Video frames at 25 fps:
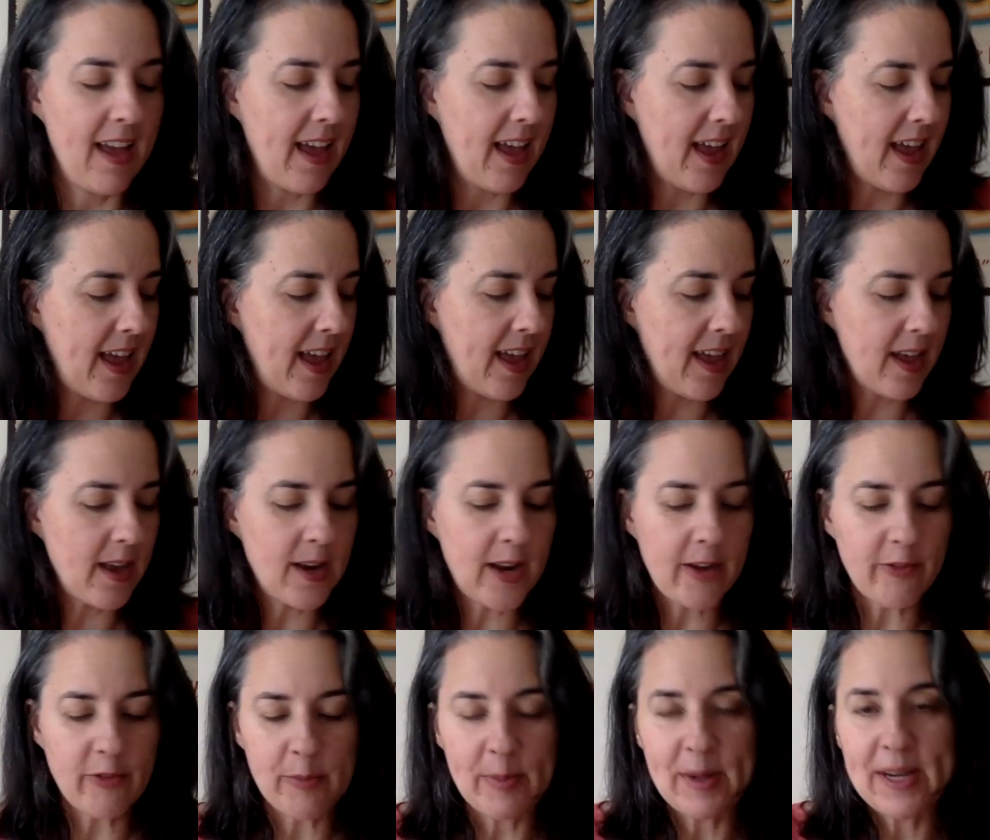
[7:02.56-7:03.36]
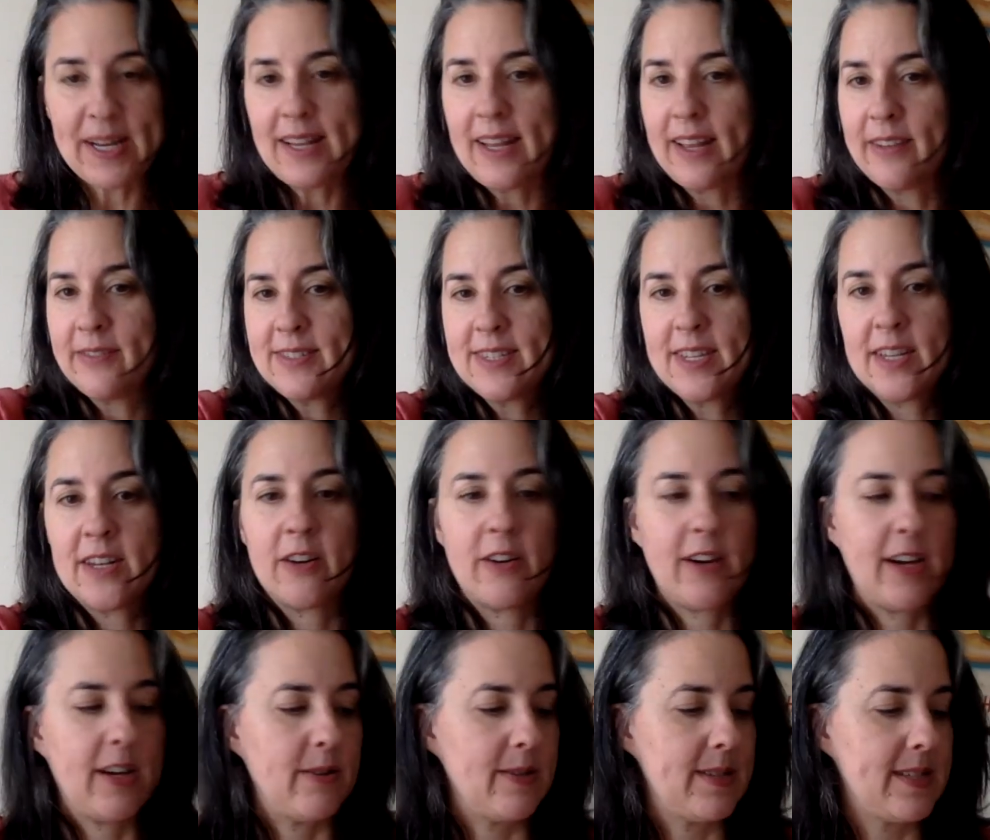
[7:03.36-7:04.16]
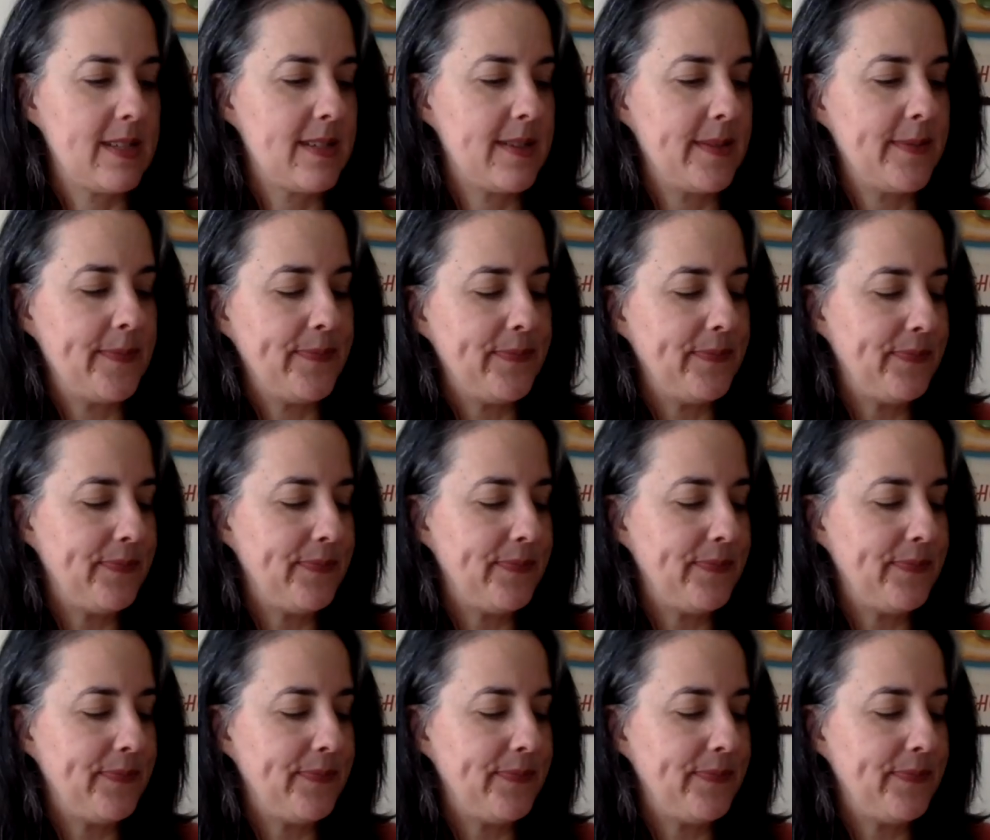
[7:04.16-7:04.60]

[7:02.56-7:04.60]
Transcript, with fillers: And everybody loves it in our house.